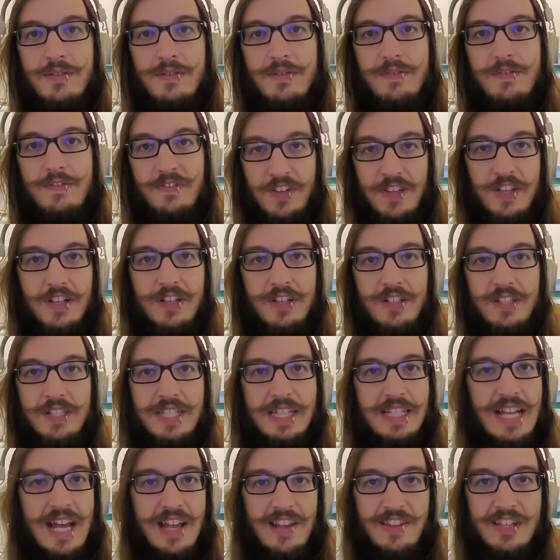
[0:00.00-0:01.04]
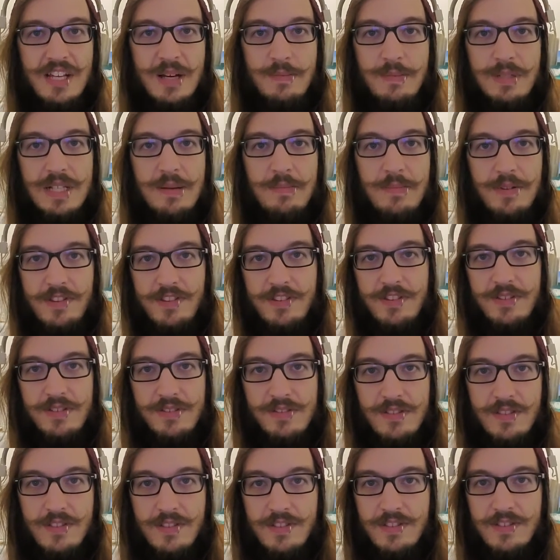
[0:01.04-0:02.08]
feel in the last couple
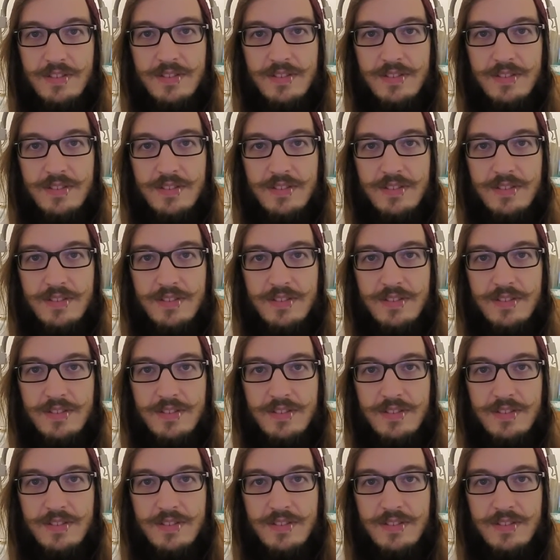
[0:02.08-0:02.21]
episodes?